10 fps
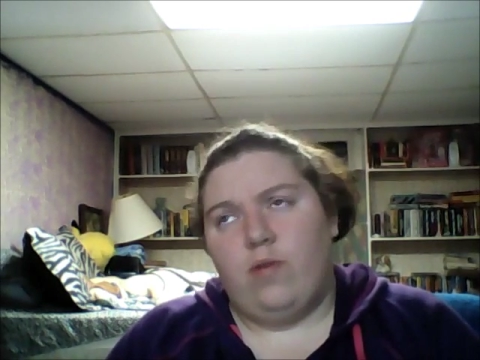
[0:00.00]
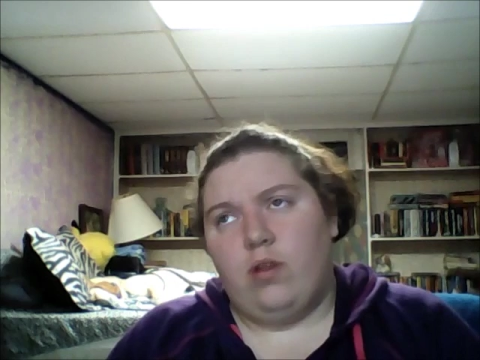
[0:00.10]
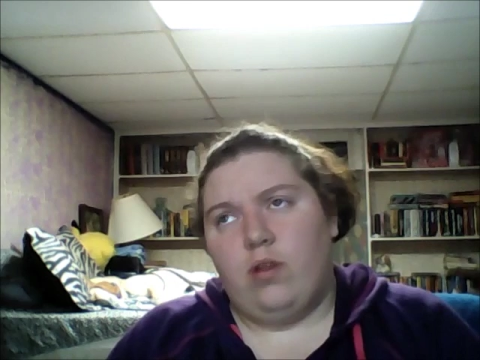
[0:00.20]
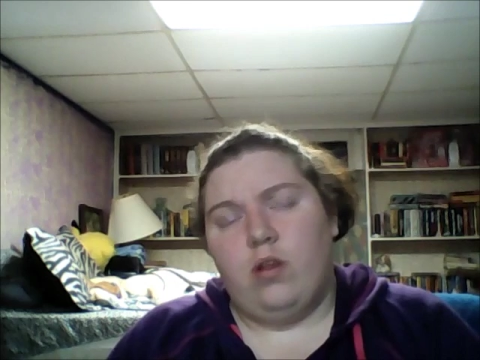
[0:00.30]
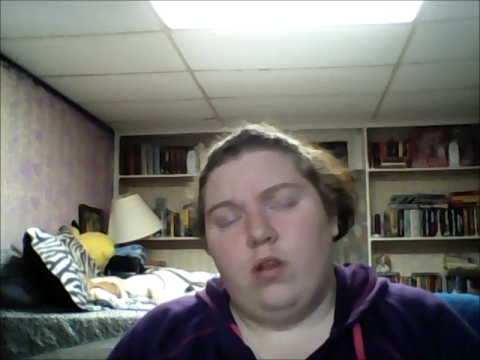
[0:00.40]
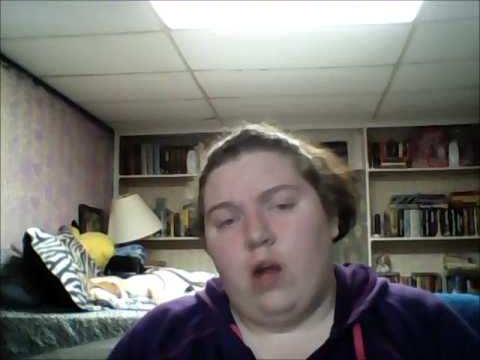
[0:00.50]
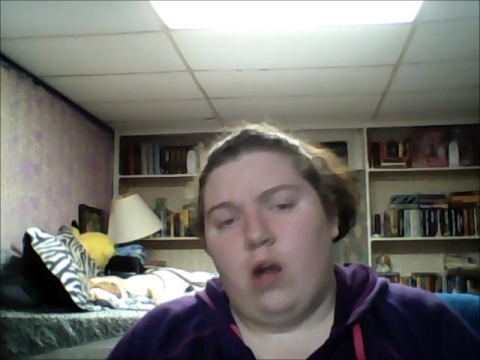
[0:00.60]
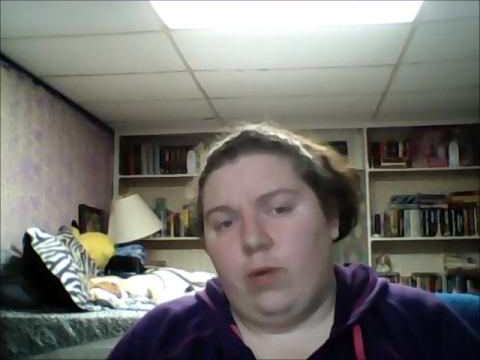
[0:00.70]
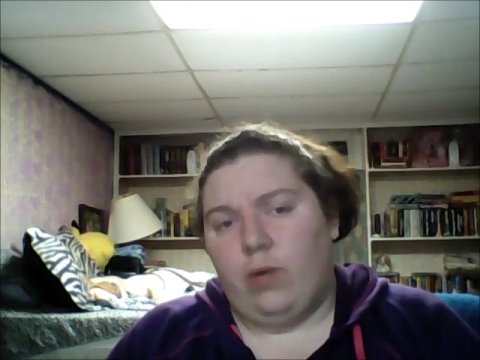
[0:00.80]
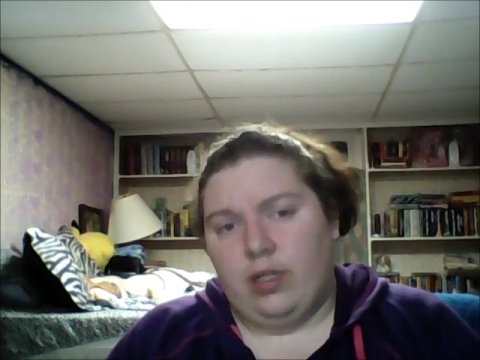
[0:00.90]
not
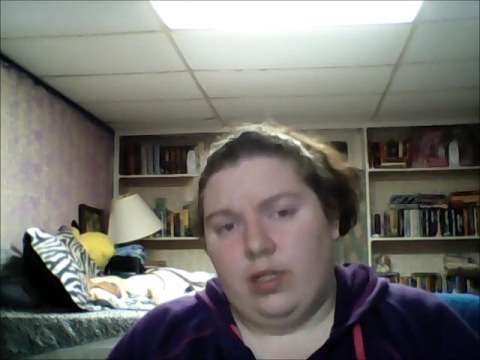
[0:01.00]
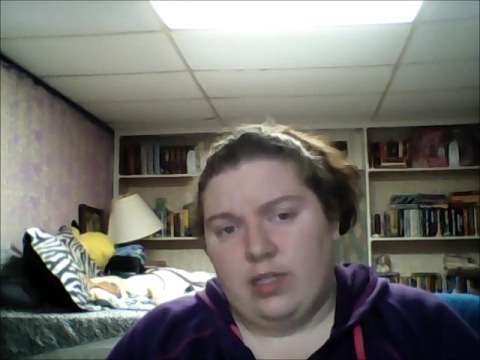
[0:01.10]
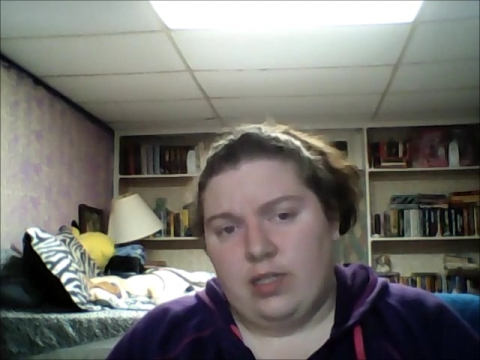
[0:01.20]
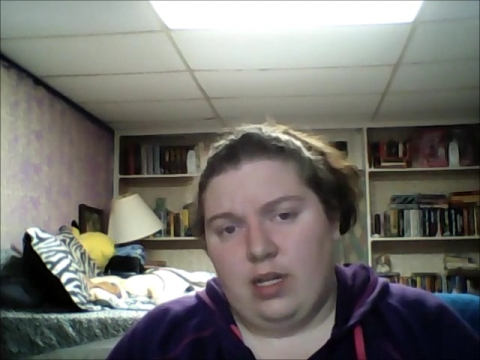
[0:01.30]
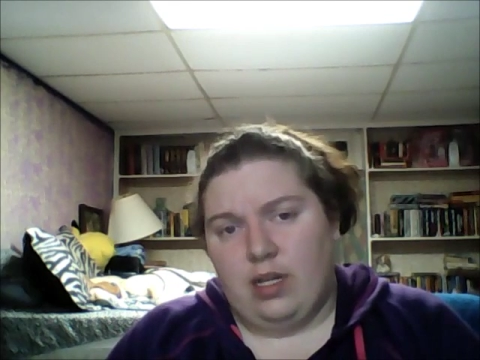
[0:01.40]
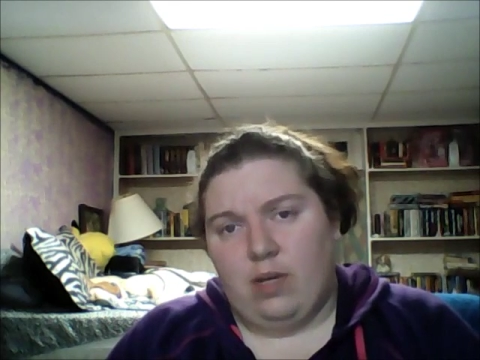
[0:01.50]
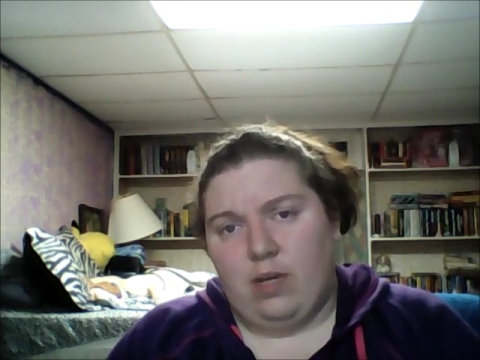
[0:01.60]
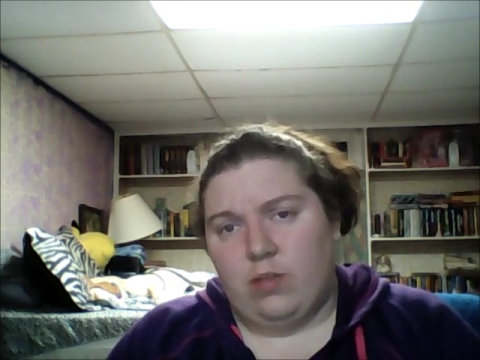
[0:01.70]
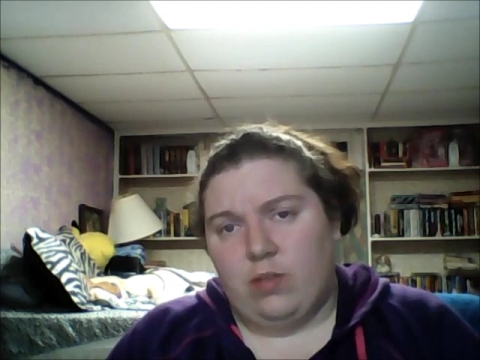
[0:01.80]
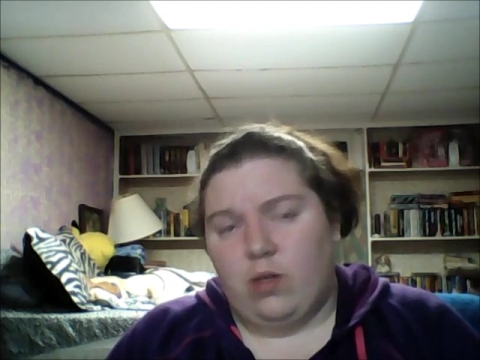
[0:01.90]
realistic. It
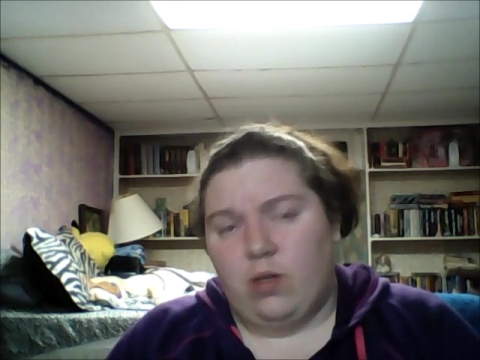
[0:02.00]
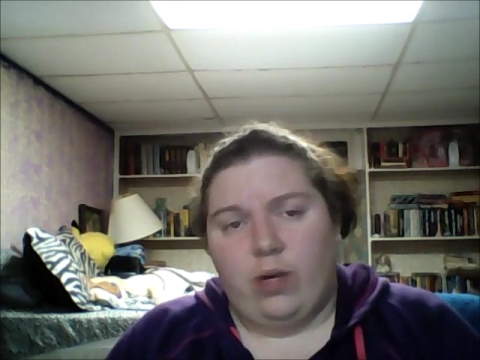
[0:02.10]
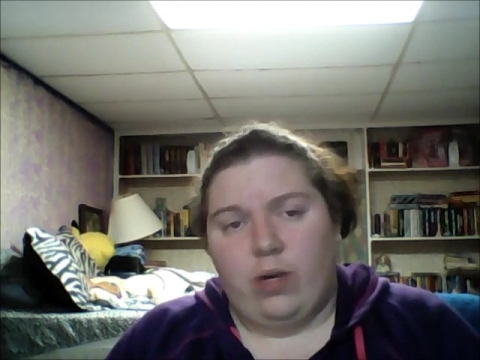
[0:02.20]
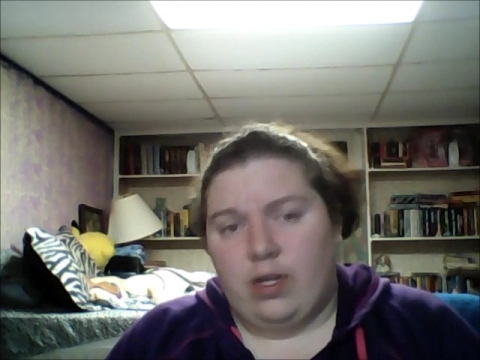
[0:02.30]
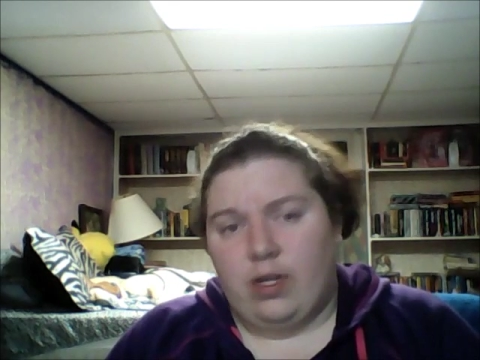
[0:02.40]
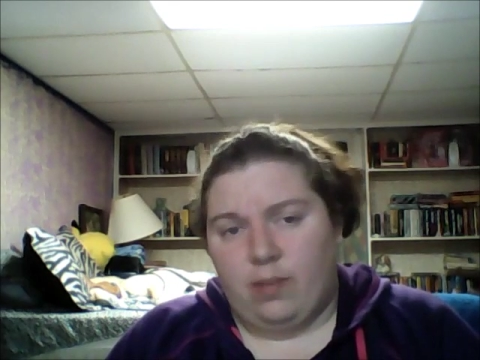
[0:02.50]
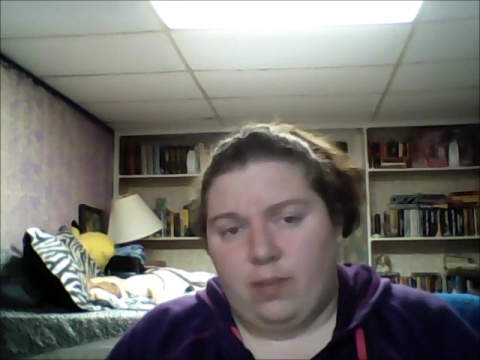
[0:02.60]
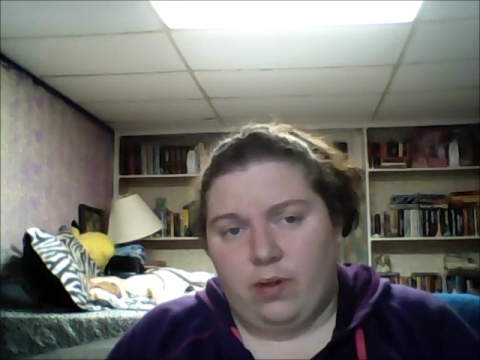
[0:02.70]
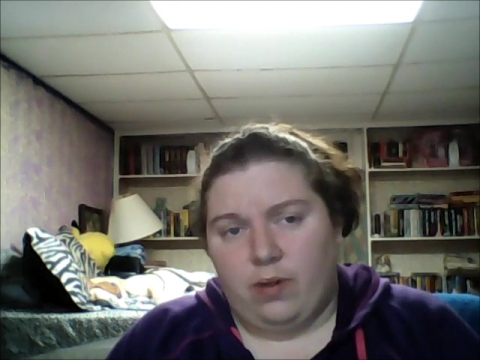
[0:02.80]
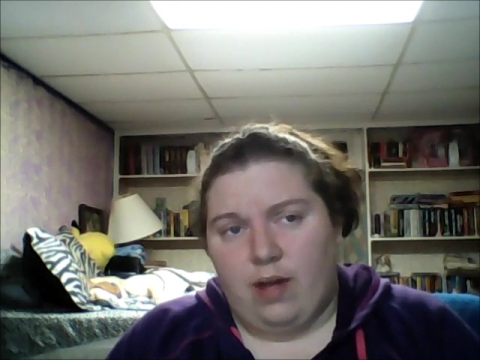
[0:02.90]
was nowhere near the
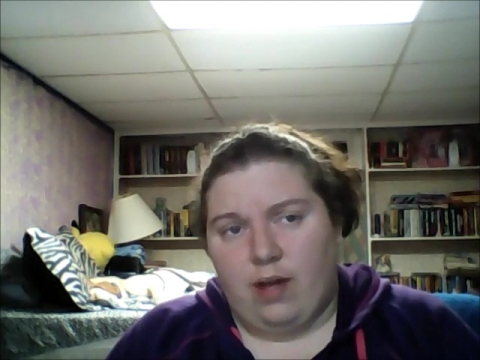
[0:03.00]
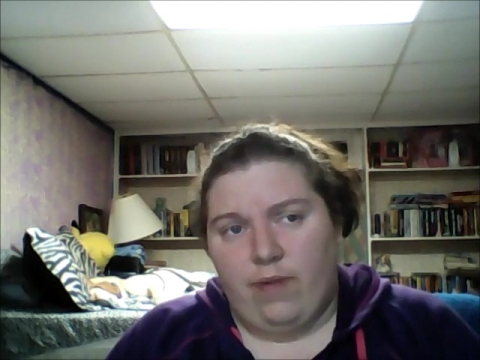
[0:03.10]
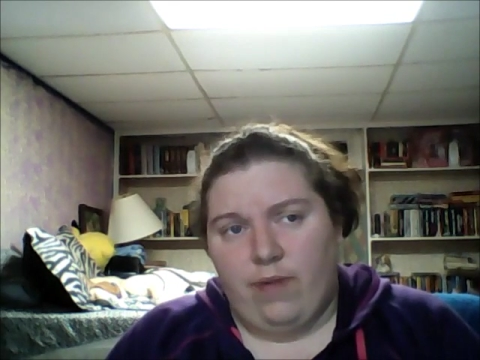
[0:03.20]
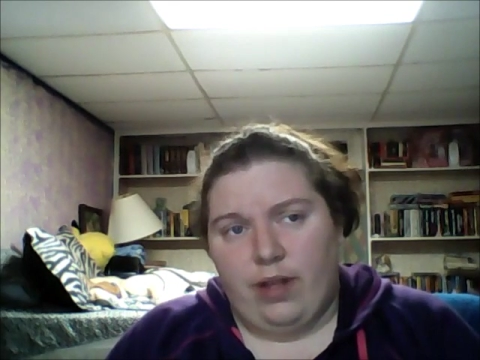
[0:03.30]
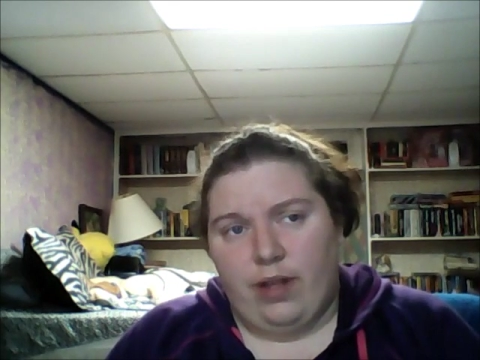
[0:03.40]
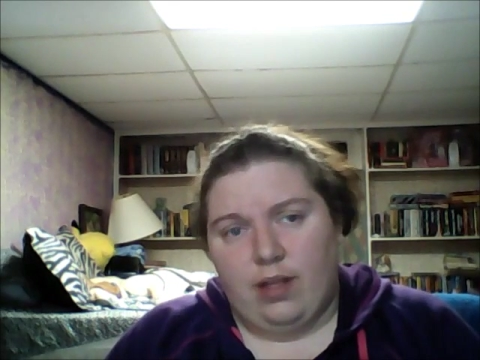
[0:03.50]
book. I feel like